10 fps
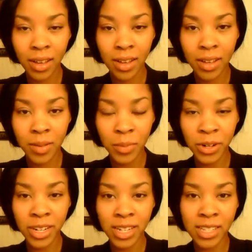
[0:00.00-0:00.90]
Good
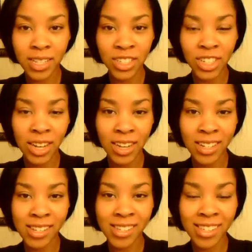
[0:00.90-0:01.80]
morning,
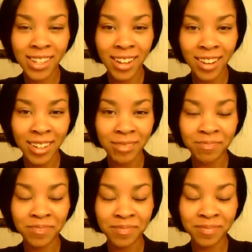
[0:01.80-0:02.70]
sunshines.
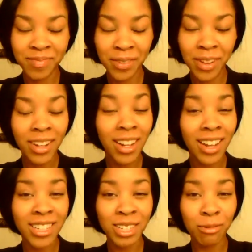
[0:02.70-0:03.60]
If I look
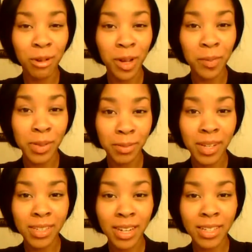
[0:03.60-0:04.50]
like I just woke up, it's
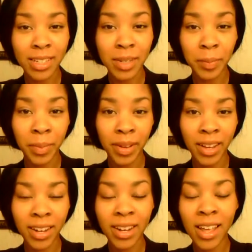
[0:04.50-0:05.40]
because I did,
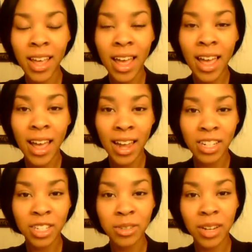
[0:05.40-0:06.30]
but I
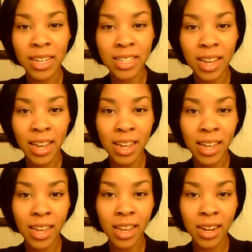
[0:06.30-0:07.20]
had a shoot last
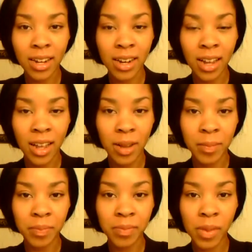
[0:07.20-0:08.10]
night and
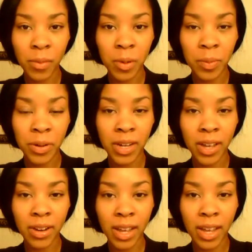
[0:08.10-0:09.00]
we're
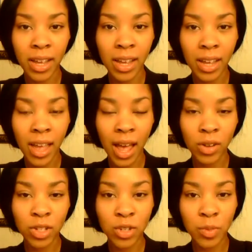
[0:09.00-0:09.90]
putting out a
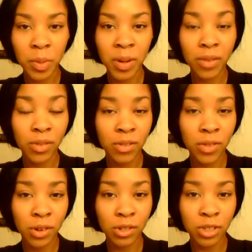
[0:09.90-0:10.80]
how to prepare for a
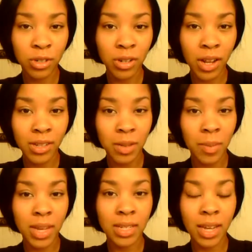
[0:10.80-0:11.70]
photo shoot and how
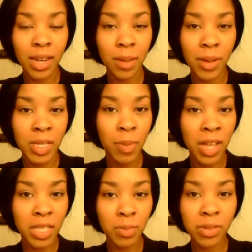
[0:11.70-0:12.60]
to maintain the best
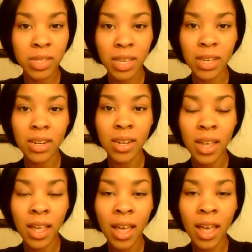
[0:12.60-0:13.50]
possible skin.